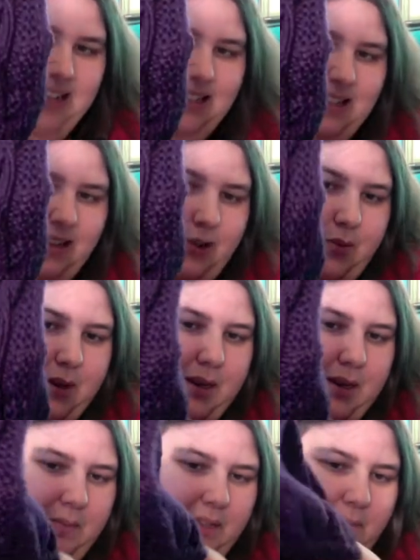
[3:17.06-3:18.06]
is
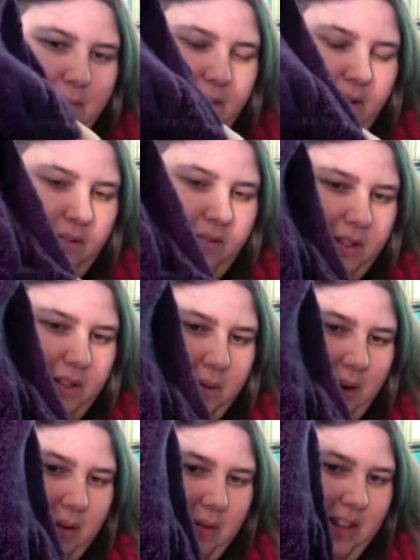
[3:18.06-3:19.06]
incredibly beautiful to
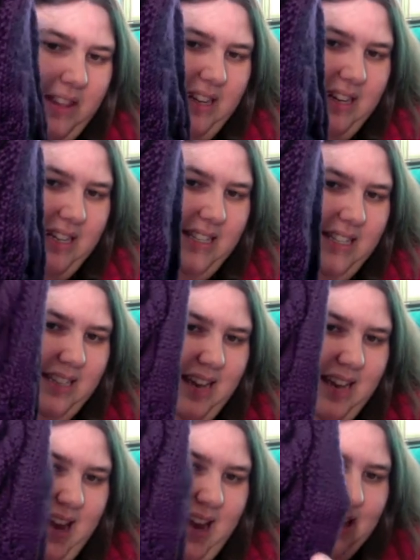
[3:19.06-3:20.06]
work with, and it
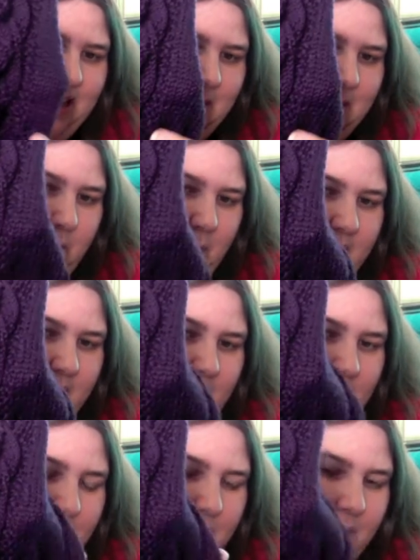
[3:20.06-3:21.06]
ends up working
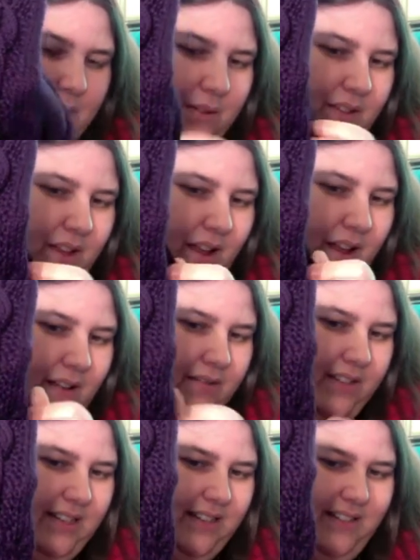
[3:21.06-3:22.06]
up so soft
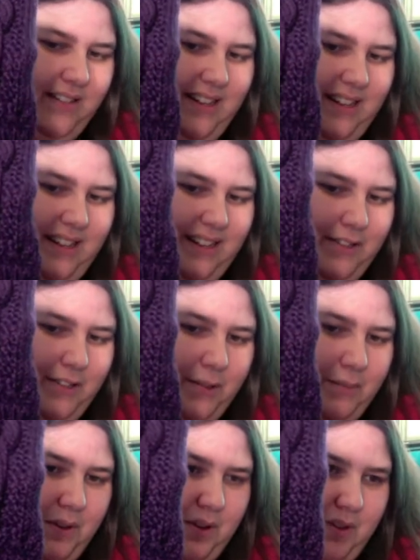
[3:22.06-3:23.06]
and so
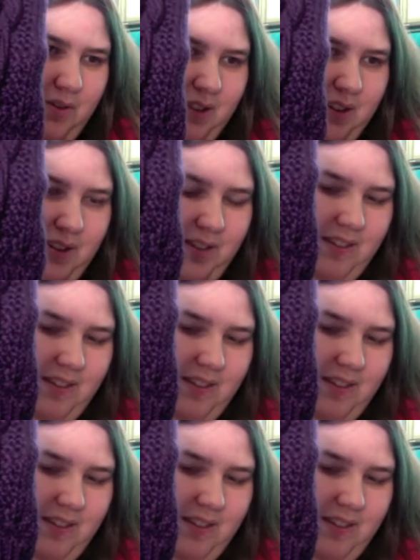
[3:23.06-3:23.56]
beautiful.